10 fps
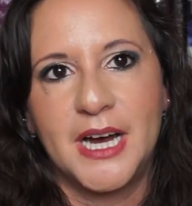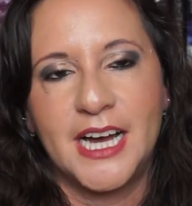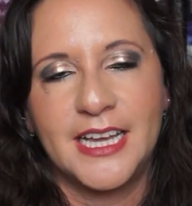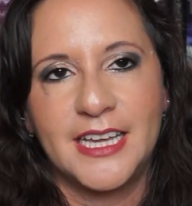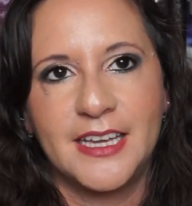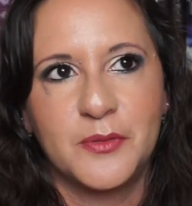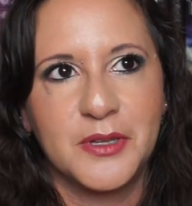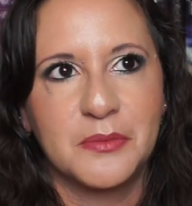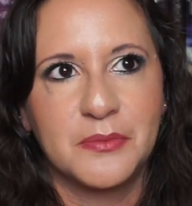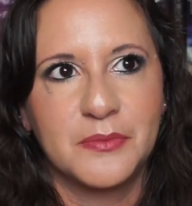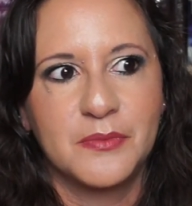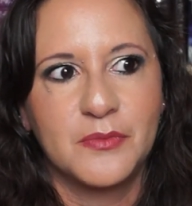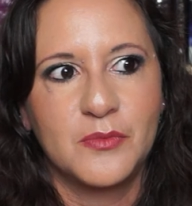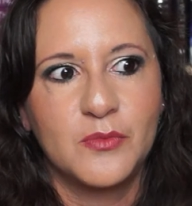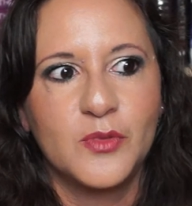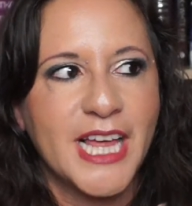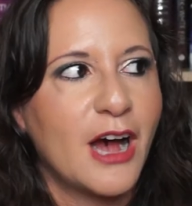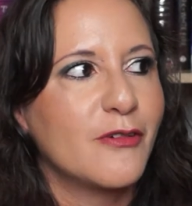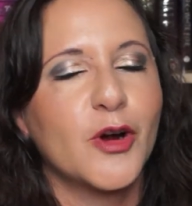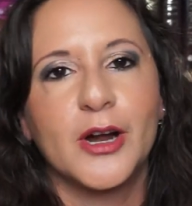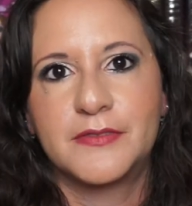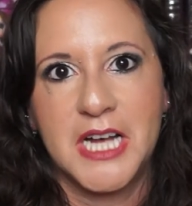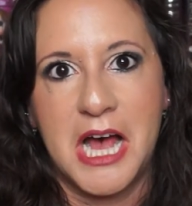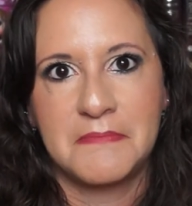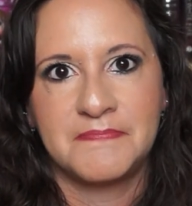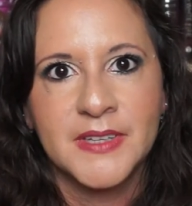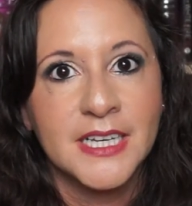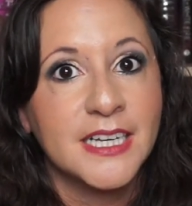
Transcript: with how far I've come.